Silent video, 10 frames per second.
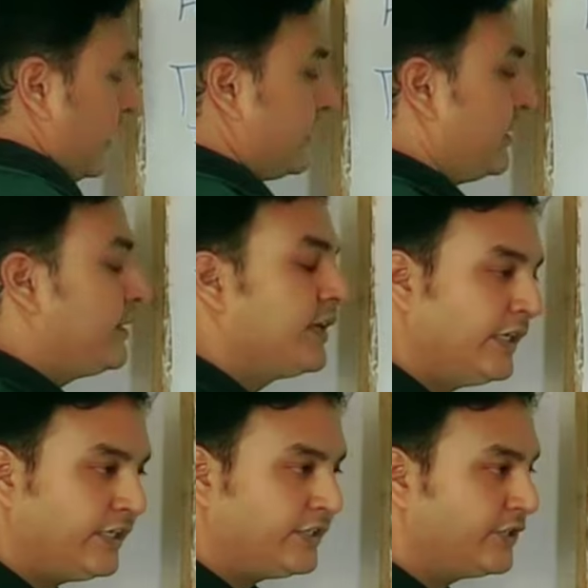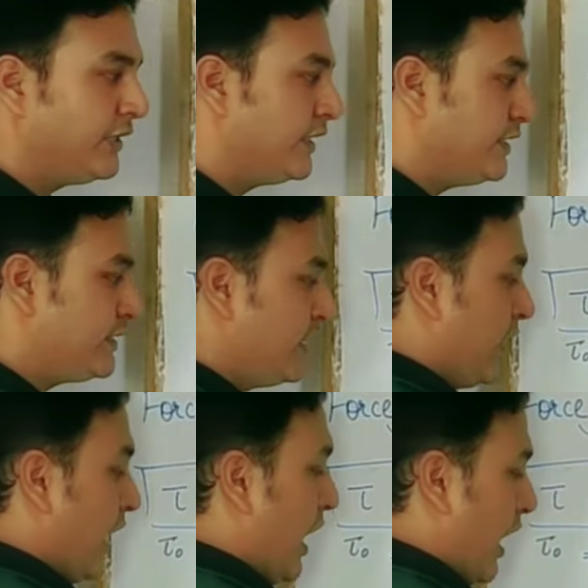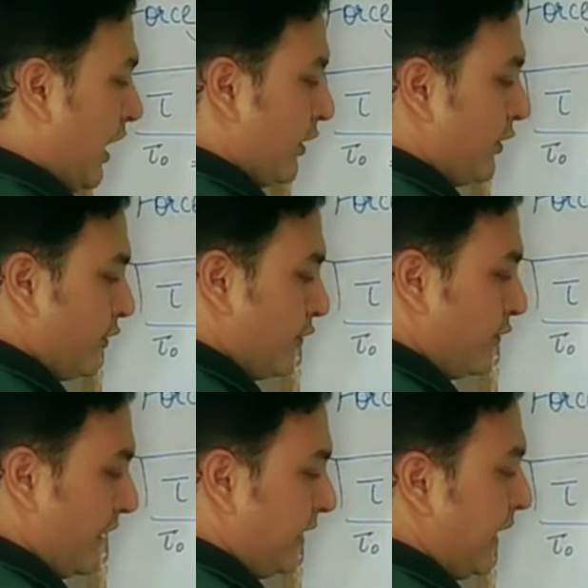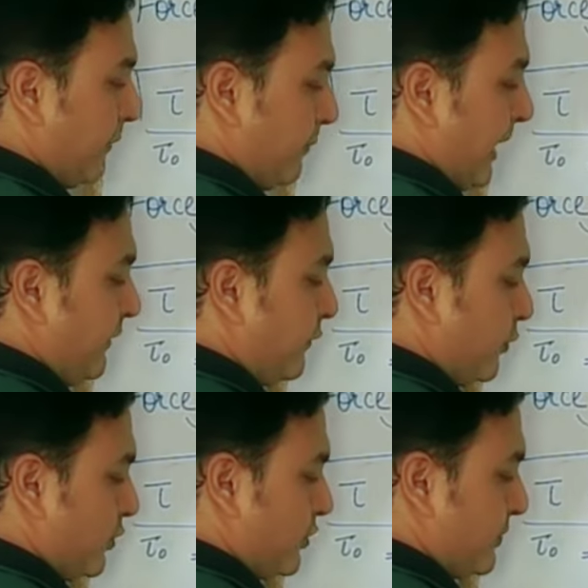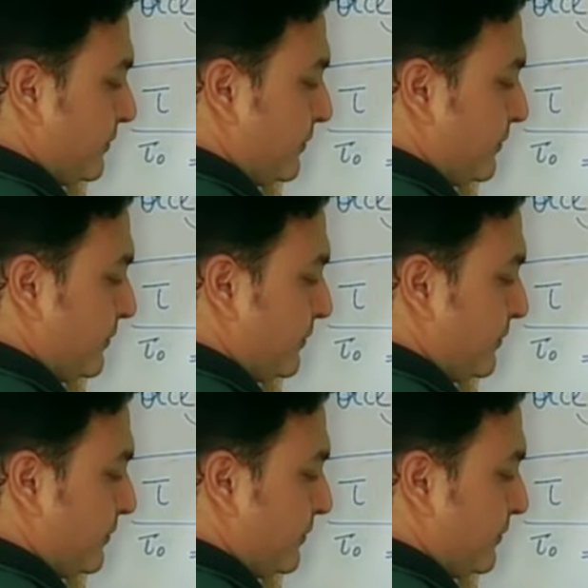Third condition is when the applied force